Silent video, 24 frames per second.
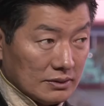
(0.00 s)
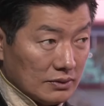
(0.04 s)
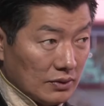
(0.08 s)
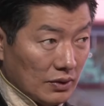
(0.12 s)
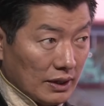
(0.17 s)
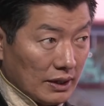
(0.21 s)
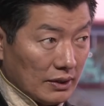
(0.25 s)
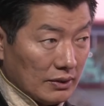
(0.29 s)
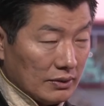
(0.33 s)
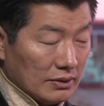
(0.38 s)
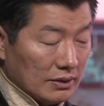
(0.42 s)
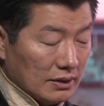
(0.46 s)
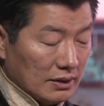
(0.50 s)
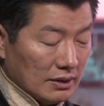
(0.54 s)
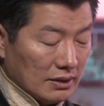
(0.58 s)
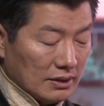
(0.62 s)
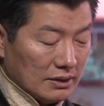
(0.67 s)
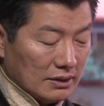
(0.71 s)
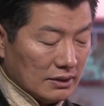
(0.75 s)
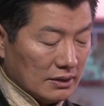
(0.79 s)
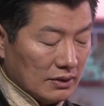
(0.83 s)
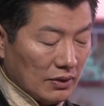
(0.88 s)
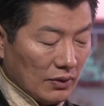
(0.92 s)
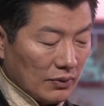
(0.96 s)

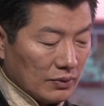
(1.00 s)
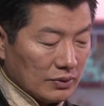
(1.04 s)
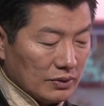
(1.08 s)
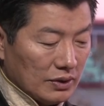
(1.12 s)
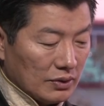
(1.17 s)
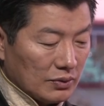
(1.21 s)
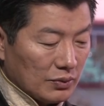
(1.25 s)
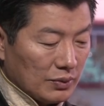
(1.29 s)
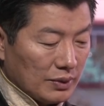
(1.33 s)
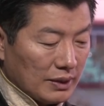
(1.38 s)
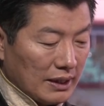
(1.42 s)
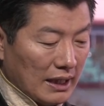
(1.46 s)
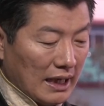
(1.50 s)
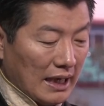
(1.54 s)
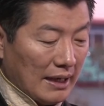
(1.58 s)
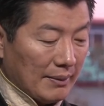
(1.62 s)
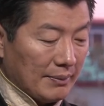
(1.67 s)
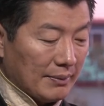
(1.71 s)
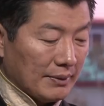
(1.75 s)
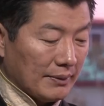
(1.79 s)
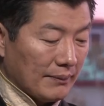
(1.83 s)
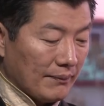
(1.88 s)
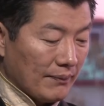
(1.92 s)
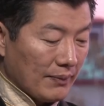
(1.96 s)
not going to
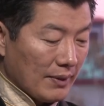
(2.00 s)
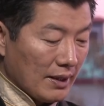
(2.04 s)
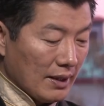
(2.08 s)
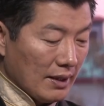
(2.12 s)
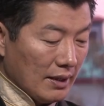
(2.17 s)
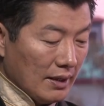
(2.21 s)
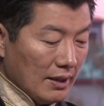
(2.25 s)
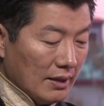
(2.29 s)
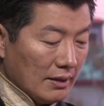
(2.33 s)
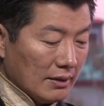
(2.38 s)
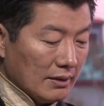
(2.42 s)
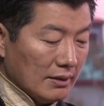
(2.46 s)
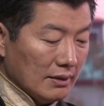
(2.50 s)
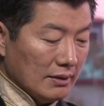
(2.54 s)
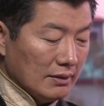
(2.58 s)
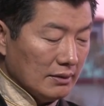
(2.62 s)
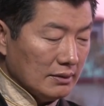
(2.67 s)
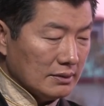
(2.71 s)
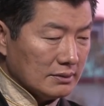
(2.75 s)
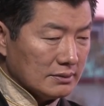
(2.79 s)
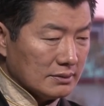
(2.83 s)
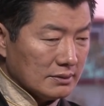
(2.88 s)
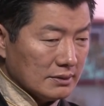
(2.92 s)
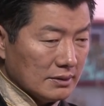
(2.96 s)
happen.
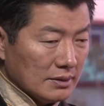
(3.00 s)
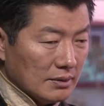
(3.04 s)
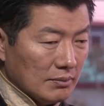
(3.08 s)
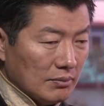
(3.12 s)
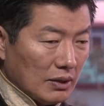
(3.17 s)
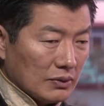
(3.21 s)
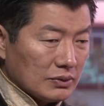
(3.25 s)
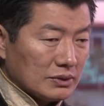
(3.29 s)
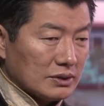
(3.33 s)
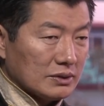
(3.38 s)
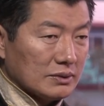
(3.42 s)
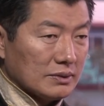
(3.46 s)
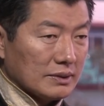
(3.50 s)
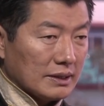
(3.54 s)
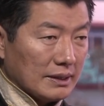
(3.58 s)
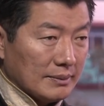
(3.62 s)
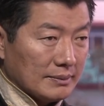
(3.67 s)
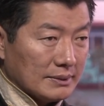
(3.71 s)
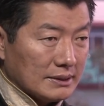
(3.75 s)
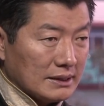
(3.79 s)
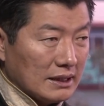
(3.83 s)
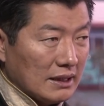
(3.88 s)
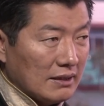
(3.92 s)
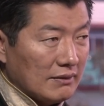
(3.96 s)
Third, Mao Zedong
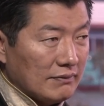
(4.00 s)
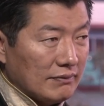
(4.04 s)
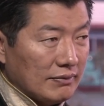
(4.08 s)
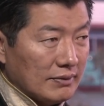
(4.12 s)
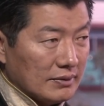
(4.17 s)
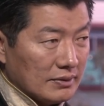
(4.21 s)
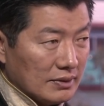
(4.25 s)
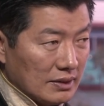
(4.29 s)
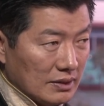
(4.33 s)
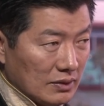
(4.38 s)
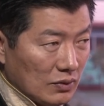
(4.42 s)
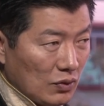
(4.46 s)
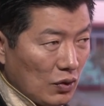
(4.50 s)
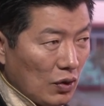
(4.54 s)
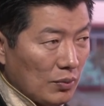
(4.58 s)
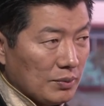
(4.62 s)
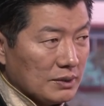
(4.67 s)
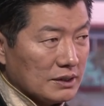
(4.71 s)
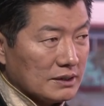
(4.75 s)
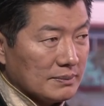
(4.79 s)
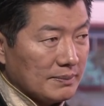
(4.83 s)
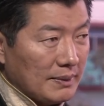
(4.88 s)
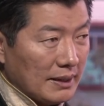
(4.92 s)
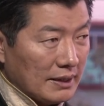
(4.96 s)
himself and the
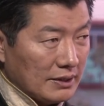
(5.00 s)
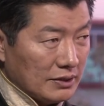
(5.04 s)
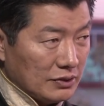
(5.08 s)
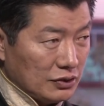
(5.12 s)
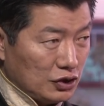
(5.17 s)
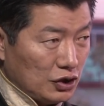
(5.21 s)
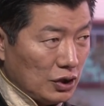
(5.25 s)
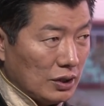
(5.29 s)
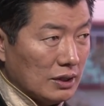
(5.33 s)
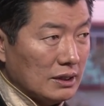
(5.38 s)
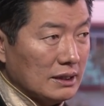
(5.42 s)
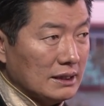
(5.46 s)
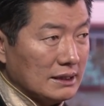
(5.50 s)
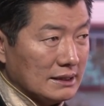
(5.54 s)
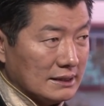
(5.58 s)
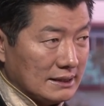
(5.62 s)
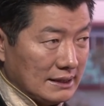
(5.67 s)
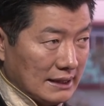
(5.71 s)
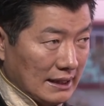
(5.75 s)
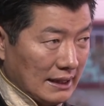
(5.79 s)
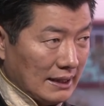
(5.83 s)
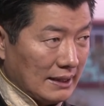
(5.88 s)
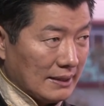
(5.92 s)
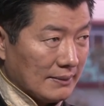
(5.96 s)
Communist Party generally
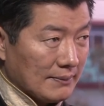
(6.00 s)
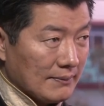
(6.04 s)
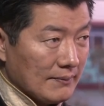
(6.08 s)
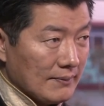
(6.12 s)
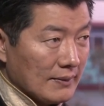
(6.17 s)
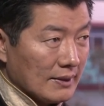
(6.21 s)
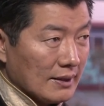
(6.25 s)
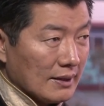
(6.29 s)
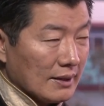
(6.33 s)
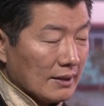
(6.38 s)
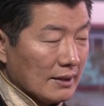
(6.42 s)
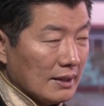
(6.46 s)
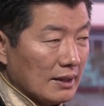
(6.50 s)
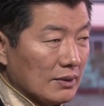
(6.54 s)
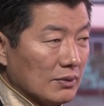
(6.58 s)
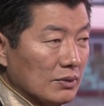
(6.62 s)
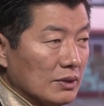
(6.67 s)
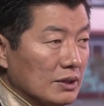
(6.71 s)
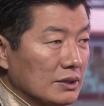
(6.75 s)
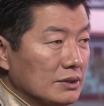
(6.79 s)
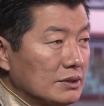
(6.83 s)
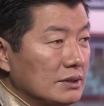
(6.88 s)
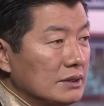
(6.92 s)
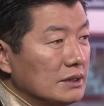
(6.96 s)
say that
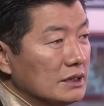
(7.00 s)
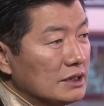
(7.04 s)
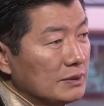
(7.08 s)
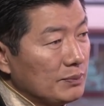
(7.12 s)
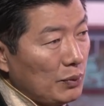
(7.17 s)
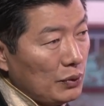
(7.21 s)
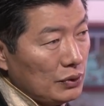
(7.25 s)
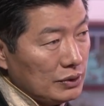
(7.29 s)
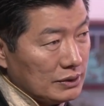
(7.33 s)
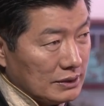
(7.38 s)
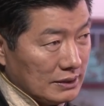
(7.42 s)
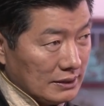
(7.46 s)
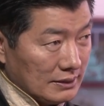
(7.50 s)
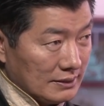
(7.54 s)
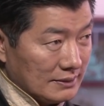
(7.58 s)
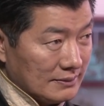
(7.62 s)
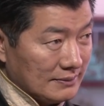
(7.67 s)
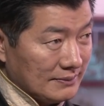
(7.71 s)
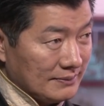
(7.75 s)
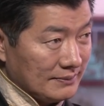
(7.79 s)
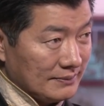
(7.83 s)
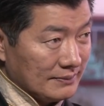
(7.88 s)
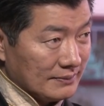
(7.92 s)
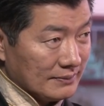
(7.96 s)
religion is poison,
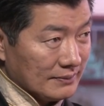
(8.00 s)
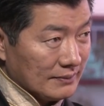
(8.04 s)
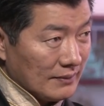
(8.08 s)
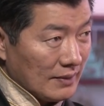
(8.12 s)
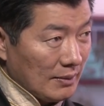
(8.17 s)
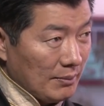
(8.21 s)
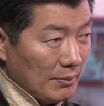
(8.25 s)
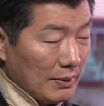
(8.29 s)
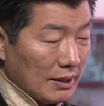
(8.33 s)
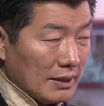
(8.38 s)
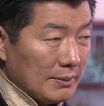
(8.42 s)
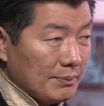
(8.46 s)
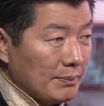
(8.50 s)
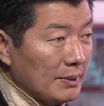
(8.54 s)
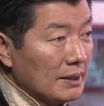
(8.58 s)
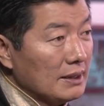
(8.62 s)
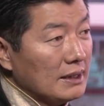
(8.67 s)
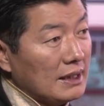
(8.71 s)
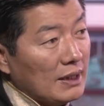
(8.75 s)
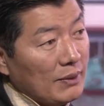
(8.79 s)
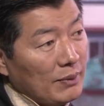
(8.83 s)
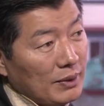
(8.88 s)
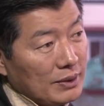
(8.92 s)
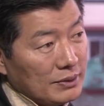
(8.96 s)
but
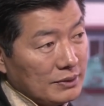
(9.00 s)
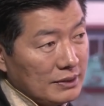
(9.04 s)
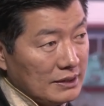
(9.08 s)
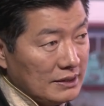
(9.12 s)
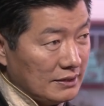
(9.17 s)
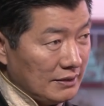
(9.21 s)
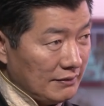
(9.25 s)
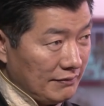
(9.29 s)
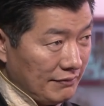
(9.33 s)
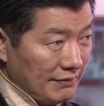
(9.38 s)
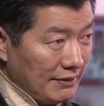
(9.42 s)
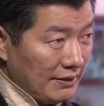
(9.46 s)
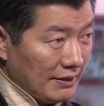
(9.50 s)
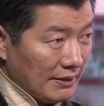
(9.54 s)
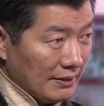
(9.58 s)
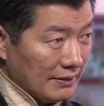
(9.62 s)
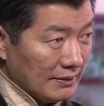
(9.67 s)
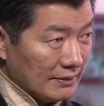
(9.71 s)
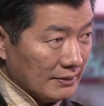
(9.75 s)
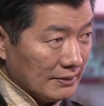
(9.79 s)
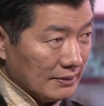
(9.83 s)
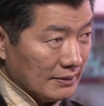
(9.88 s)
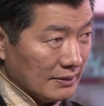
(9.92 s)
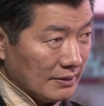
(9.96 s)
they want to interfere,
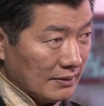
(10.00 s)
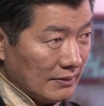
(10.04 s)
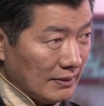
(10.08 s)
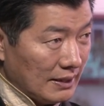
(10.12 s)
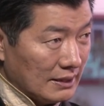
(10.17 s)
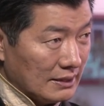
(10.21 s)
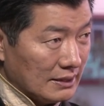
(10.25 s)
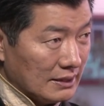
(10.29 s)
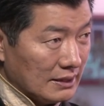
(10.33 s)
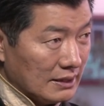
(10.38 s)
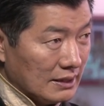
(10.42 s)
right?